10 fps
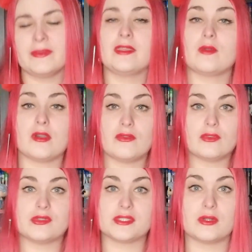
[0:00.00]
And we have, of
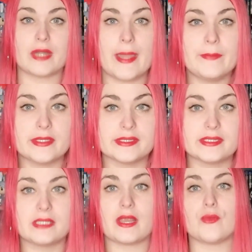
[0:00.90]
course, Krampus,
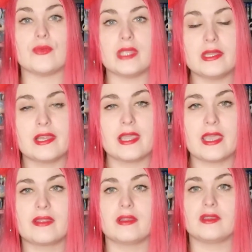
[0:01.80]
and I really
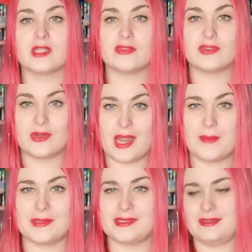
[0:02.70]
like the look of
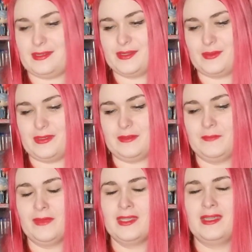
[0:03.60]
Krampus in this one.
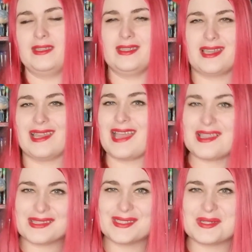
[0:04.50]
Yeah, I like
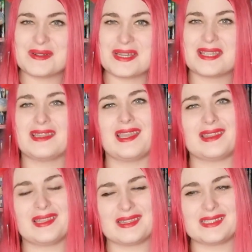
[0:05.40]
the story. I
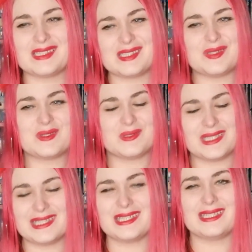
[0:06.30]
think this is a
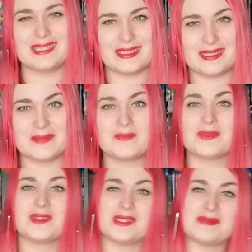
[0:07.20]
really good
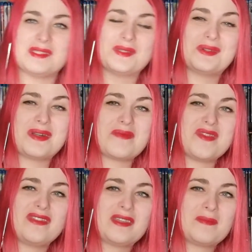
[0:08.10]
Christmas horror
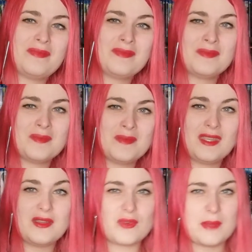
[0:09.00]
movie.
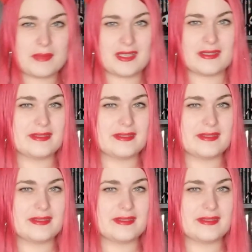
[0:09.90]
Krampus.